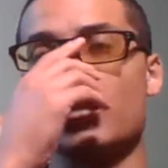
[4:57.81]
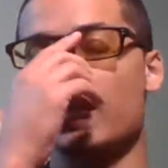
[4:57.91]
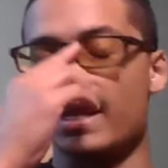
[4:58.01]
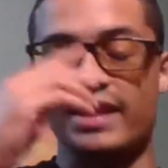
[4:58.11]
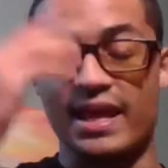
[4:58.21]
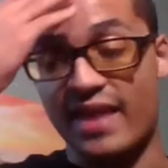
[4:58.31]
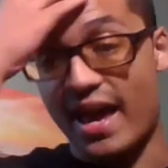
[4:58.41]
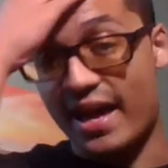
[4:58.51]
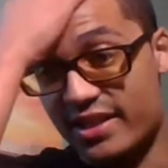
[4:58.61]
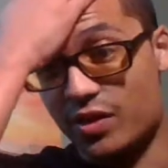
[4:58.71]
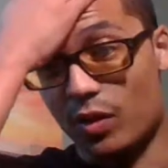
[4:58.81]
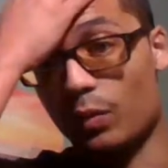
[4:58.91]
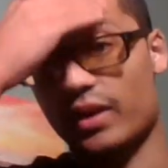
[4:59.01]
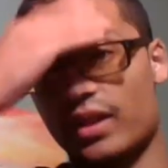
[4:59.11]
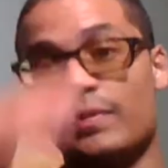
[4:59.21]
and, and that is, you know,
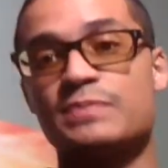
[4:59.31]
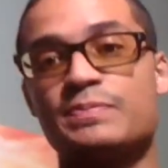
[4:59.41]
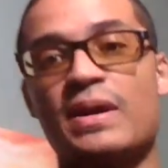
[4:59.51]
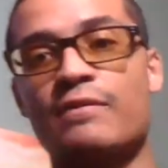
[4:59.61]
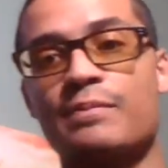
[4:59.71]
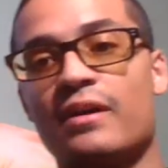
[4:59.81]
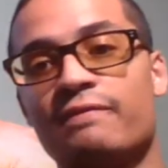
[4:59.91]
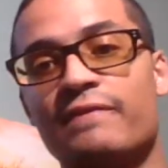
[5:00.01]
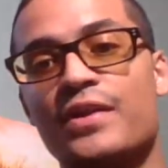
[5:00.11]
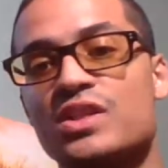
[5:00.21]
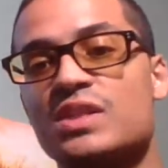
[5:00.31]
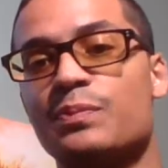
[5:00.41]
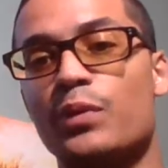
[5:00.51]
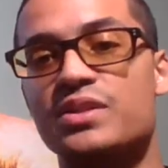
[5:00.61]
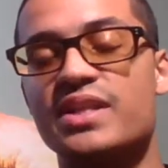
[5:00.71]
one of the best pound-for-pound fighters in the
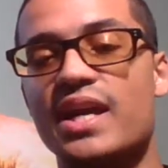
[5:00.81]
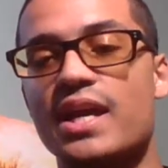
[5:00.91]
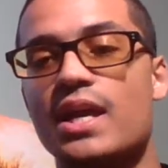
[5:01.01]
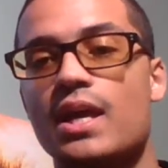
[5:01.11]
sport today,